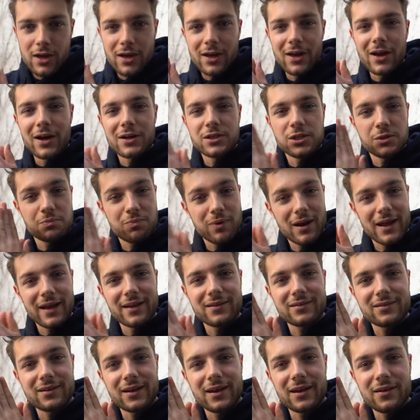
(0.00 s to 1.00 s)
just play it
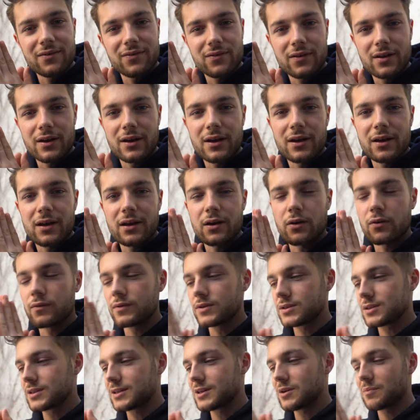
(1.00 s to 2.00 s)
safe.
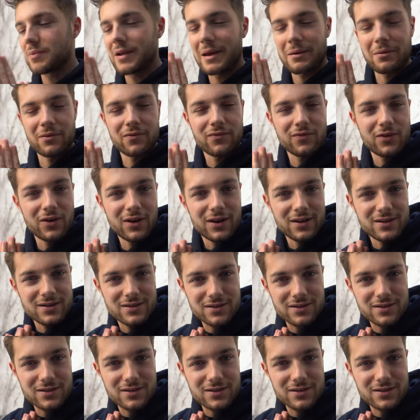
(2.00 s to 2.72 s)
obviously, you're playing with fire,